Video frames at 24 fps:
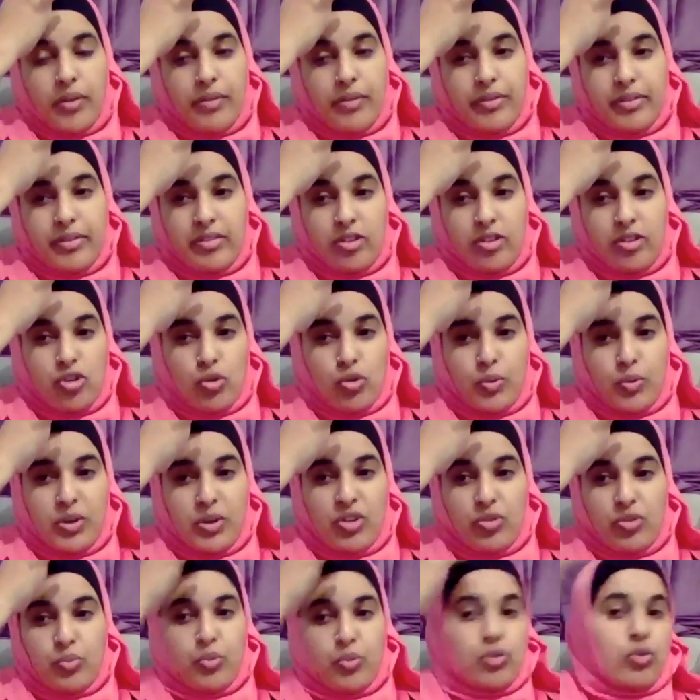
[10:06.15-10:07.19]
the
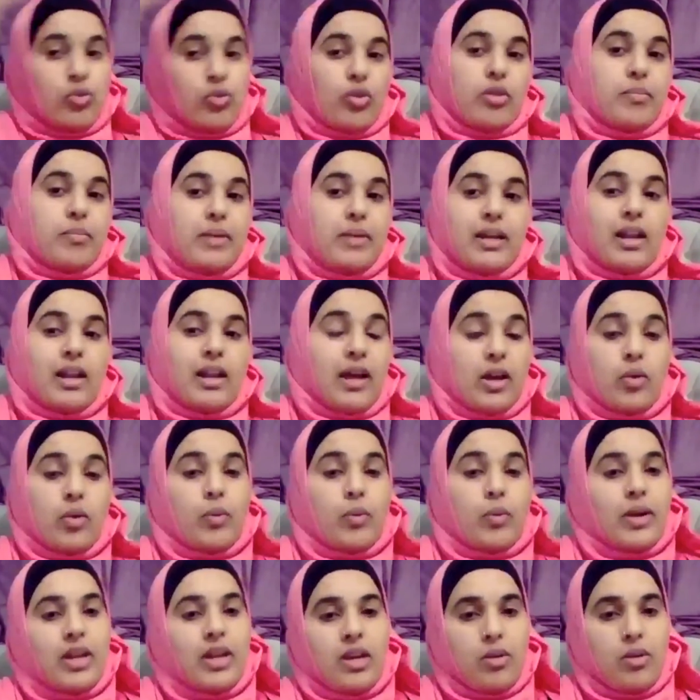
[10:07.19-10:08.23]
situation was going to be like
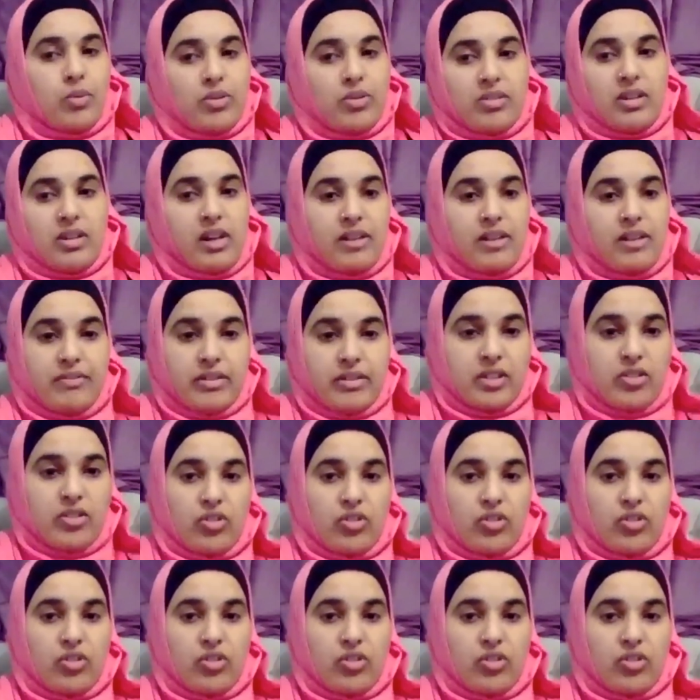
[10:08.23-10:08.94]
when he was delivered.